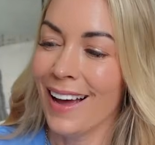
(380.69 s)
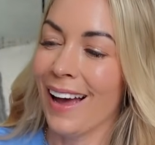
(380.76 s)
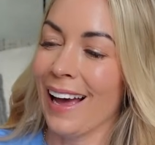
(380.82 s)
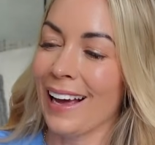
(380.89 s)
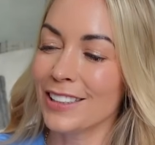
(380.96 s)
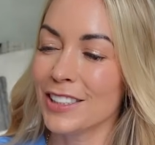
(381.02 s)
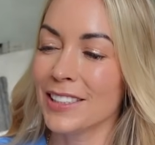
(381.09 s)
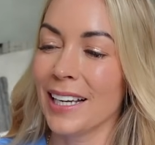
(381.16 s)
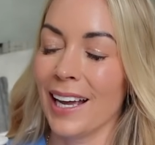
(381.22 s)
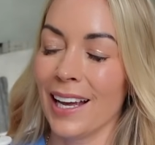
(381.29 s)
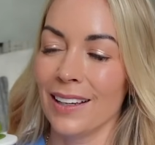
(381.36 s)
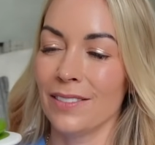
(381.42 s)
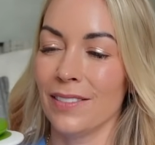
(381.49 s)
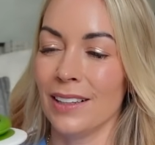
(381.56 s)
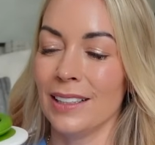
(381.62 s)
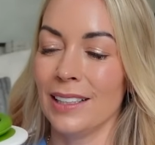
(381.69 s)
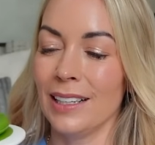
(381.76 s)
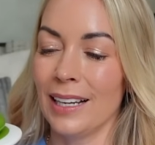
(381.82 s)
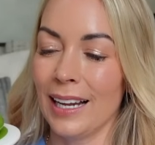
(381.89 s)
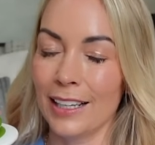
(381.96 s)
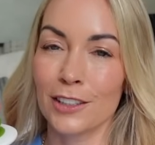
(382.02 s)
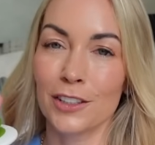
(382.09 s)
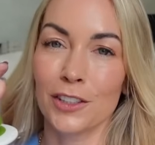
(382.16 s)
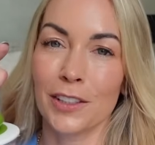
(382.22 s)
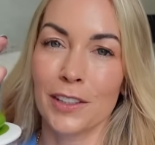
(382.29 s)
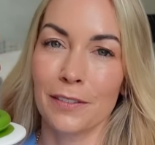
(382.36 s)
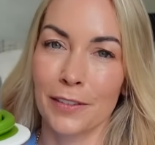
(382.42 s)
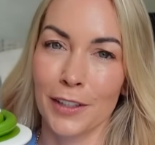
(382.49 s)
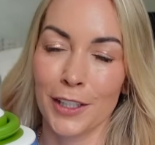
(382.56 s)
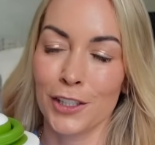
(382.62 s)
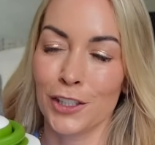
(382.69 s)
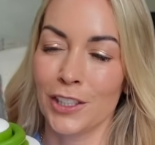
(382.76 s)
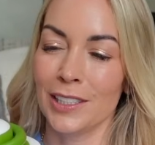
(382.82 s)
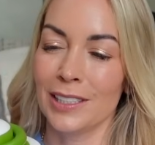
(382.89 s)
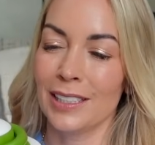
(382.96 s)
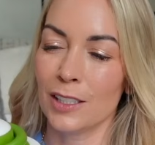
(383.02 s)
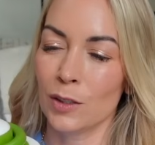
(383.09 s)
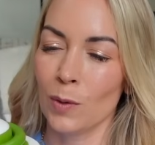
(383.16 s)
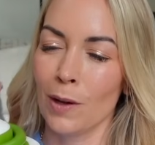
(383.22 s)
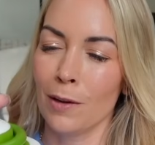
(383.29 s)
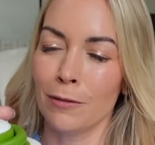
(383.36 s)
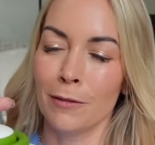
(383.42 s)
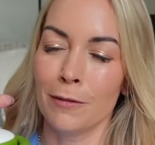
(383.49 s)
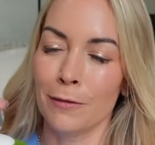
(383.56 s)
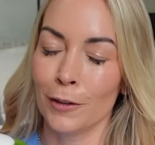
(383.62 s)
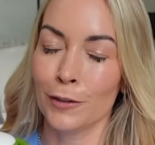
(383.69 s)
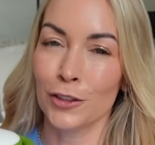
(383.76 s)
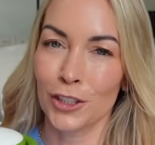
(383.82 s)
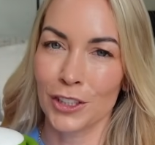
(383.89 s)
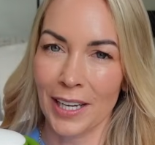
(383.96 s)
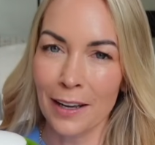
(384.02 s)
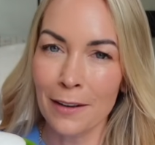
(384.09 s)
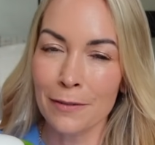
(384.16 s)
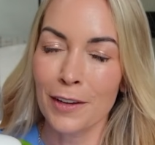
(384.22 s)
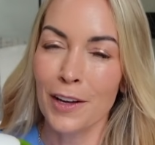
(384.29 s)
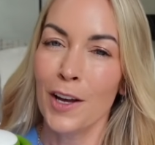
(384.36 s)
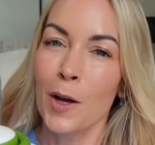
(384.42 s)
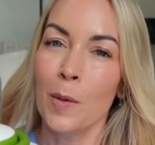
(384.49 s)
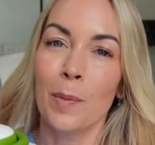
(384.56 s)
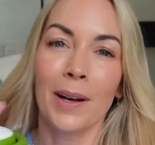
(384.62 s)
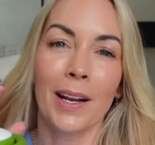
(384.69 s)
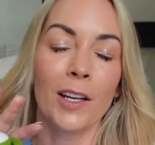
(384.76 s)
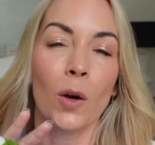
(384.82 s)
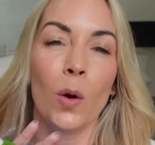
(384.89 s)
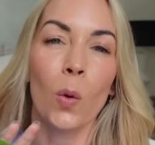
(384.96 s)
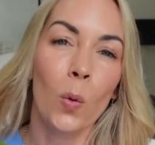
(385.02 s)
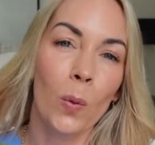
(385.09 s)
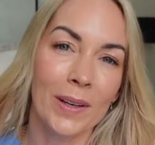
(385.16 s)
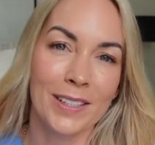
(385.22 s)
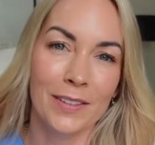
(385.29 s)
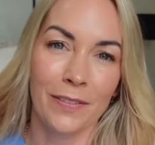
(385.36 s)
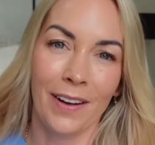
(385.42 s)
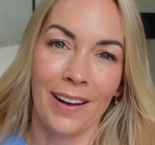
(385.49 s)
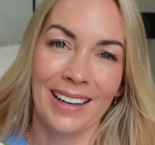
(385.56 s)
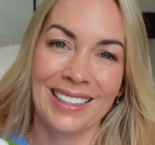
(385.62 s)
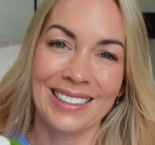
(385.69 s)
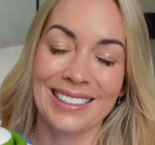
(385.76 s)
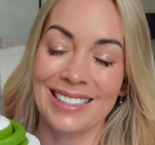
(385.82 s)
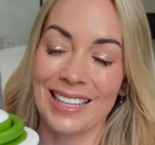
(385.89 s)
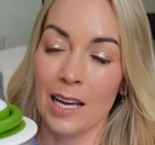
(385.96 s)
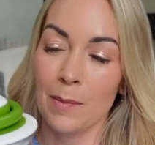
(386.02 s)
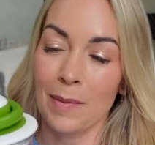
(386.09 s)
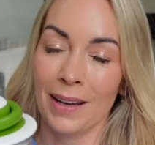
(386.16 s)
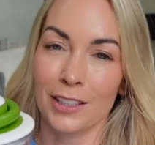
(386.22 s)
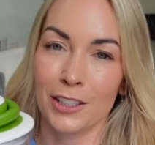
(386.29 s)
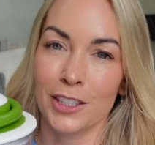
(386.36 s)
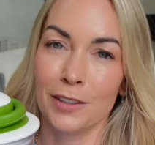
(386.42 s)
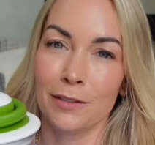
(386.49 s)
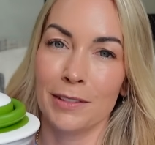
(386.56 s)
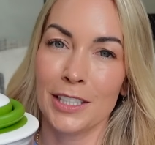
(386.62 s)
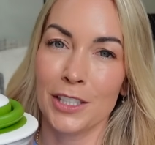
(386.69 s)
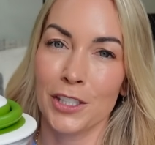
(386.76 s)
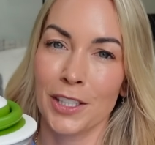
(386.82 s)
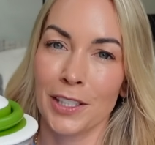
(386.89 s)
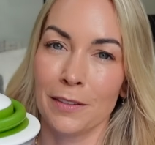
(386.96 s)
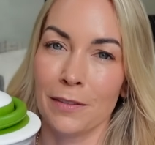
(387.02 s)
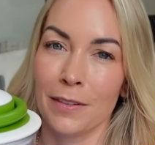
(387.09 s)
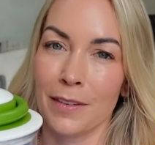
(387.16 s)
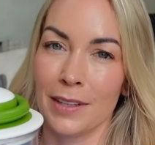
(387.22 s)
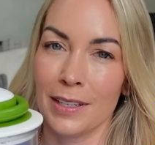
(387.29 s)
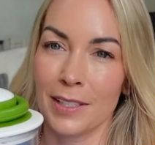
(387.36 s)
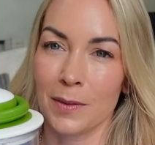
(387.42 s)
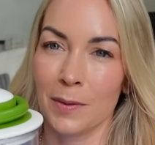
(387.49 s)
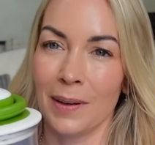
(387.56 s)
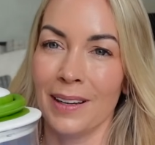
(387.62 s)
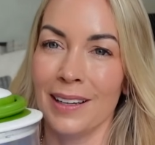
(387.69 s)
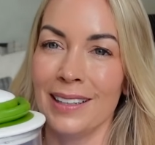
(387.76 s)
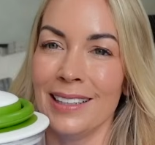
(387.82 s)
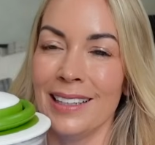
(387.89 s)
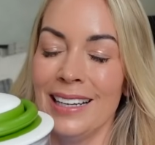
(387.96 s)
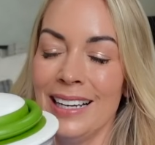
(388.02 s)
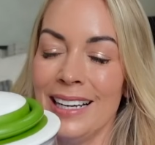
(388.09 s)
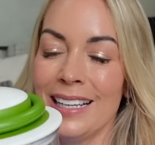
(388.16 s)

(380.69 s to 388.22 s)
I actually have an electric version as well from Von Chef, but I always find that I'm actually reaching for this one.